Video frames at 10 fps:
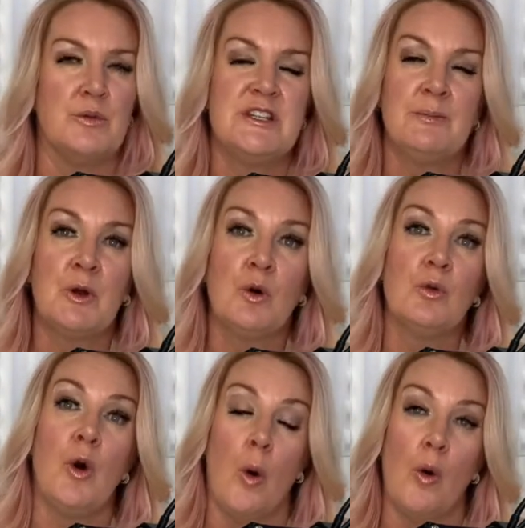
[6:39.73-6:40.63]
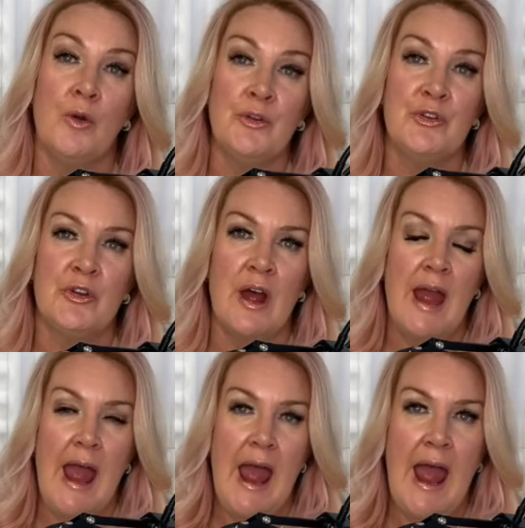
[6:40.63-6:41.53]
typical goals,
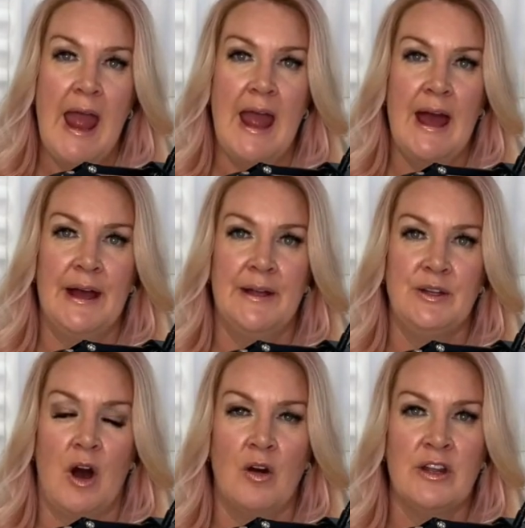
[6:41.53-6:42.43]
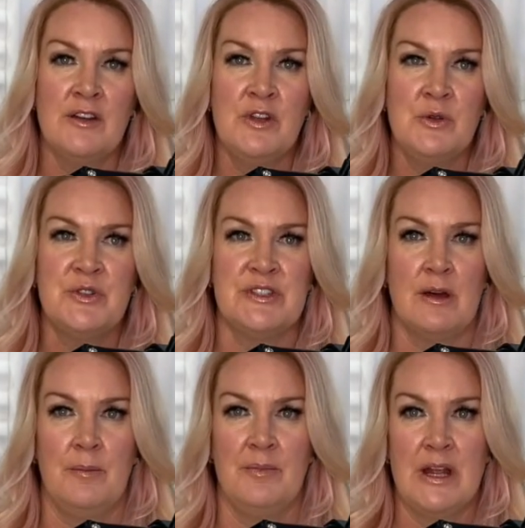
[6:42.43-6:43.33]
and I'll give you
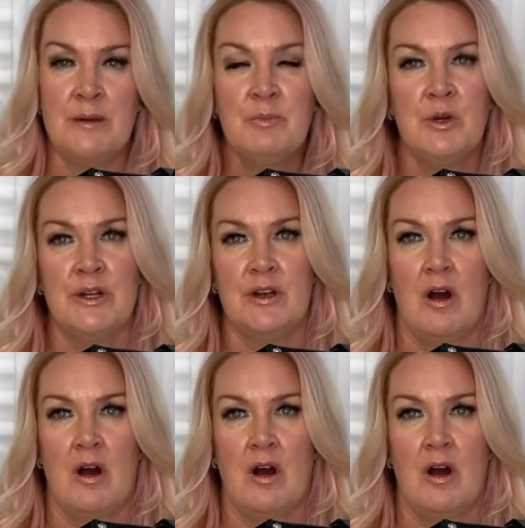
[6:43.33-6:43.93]
some input